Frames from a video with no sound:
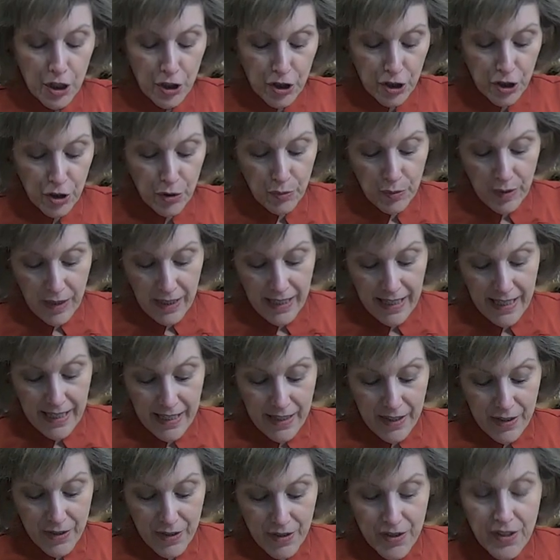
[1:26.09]
Gluten
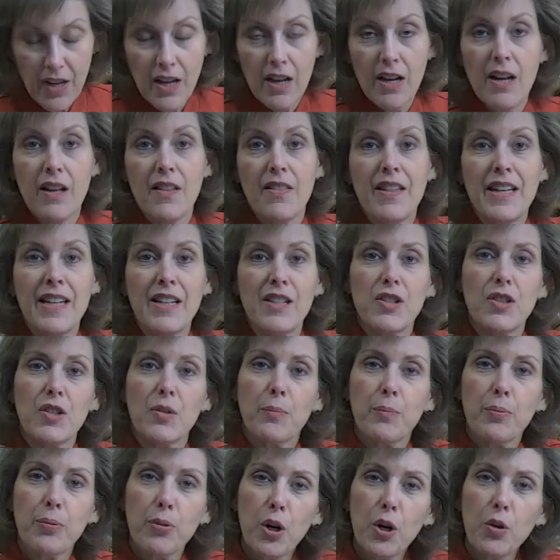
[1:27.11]
is these
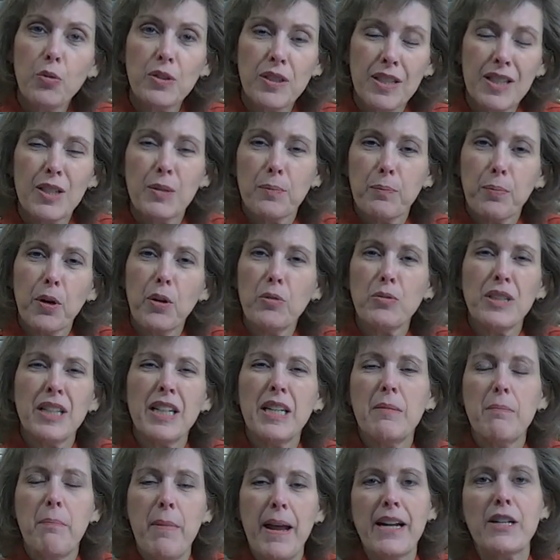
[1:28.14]
pro this
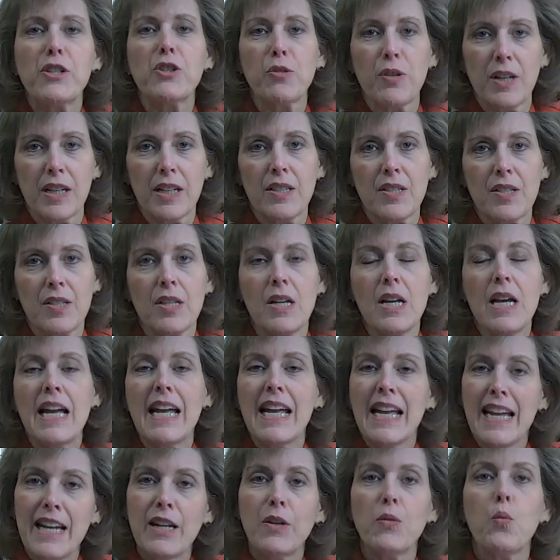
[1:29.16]
protein matrix
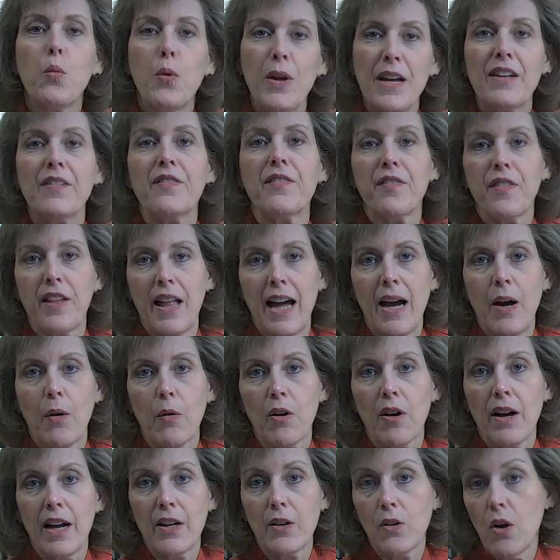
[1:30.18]
in wheat
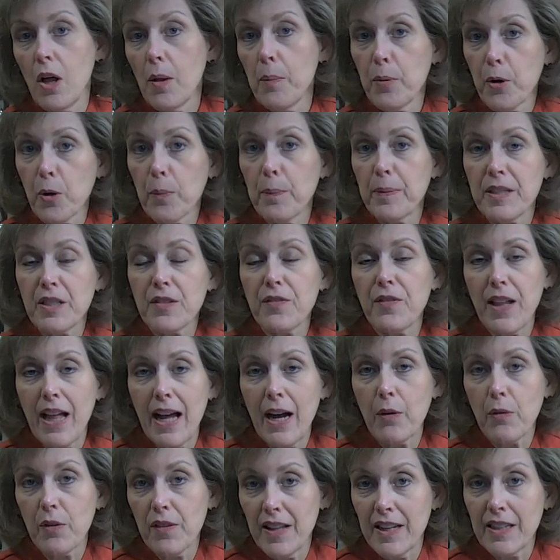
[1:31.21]
flour, an all purpose
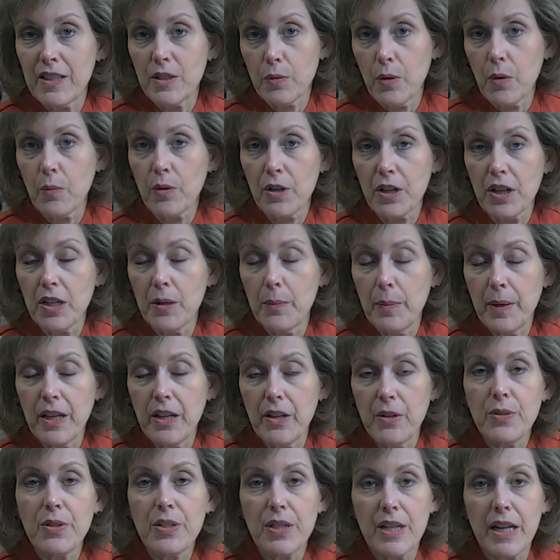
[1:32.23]
flour, that's what we're going to be
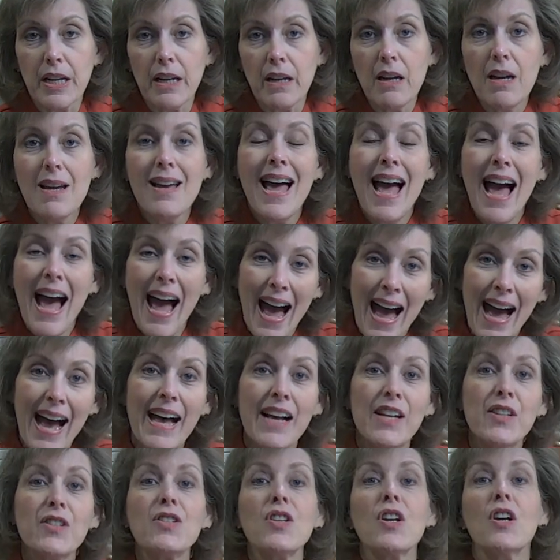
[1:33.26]
using,
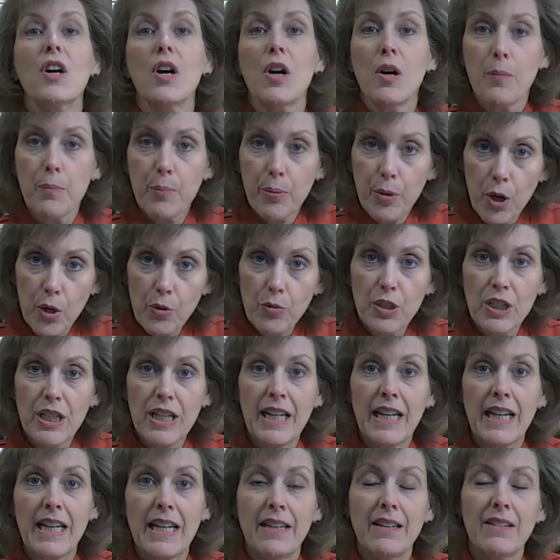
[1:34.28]
has
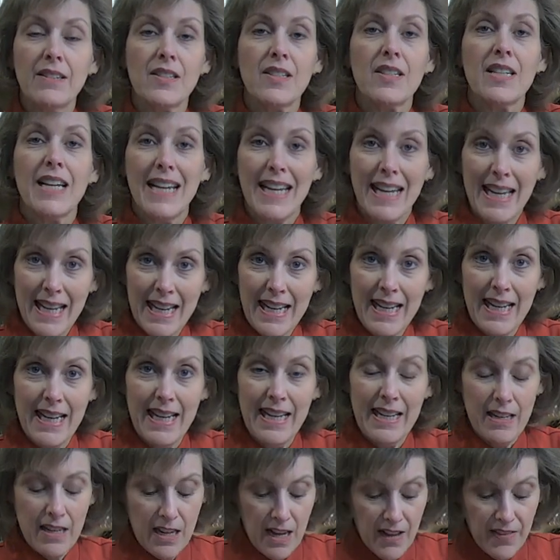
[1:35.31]
proteins in
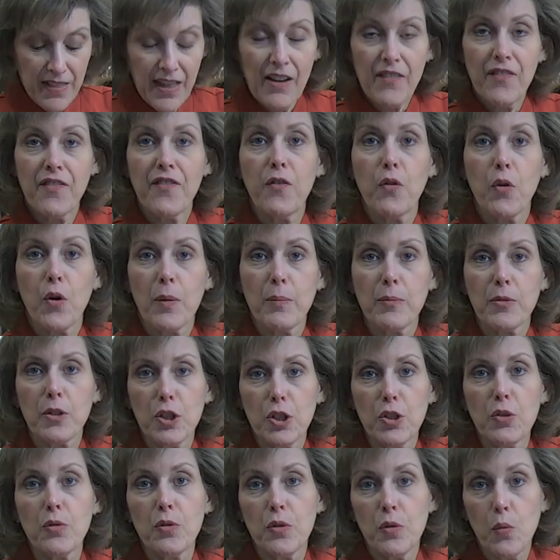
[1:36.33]
it that form
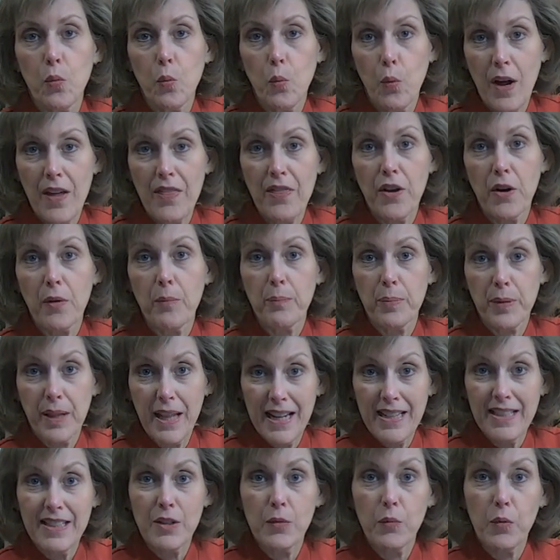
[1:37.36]
gluten when they're
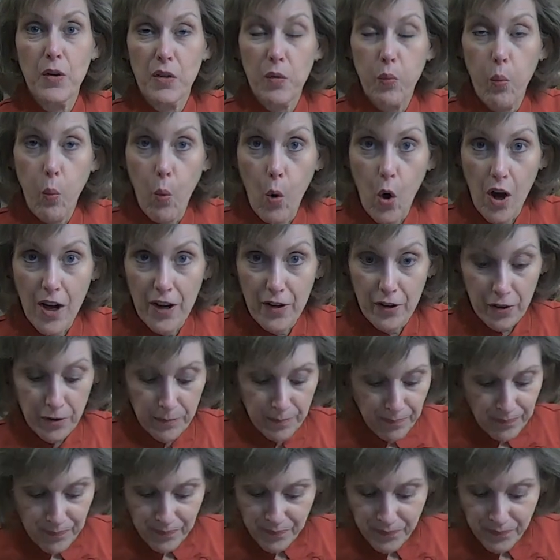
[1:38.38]
blended with water.